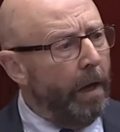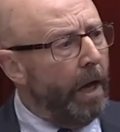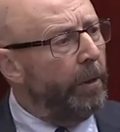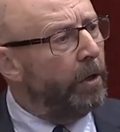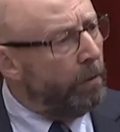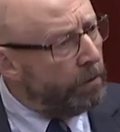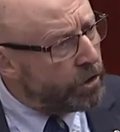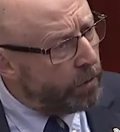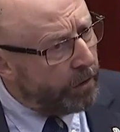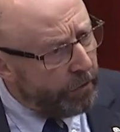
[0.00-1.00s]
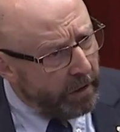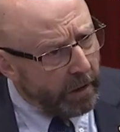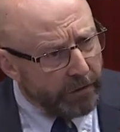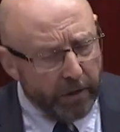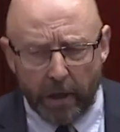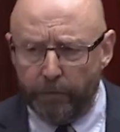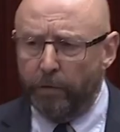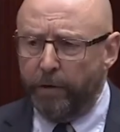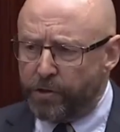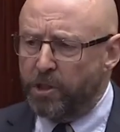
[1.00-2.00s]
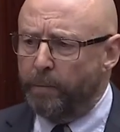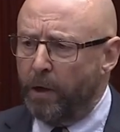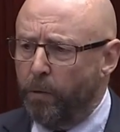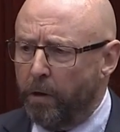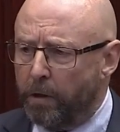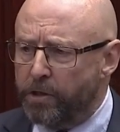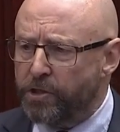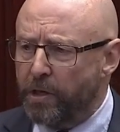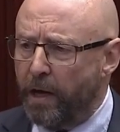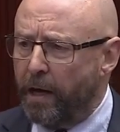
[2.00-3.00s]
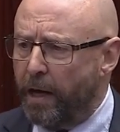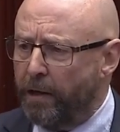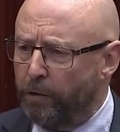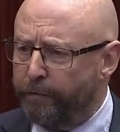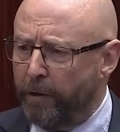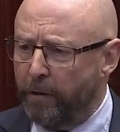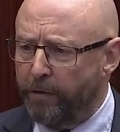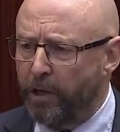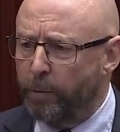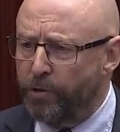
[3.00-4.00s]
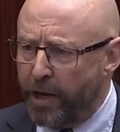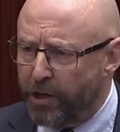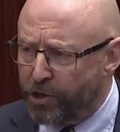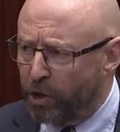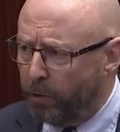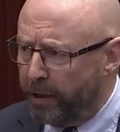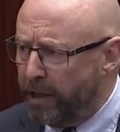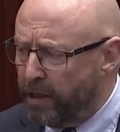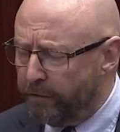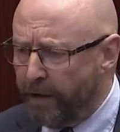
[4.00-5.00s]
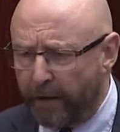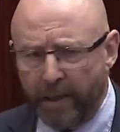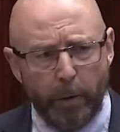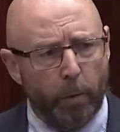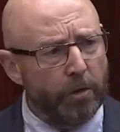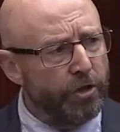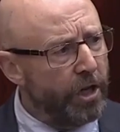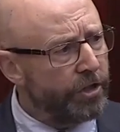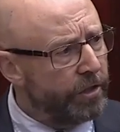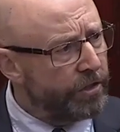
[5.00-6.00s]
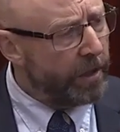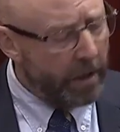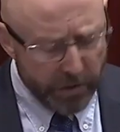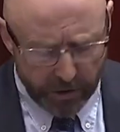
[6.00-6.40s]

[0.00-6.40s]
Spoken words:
And we can also agree, I think, if you listen to my words and you find nothing objectionable in the fact that we want justice in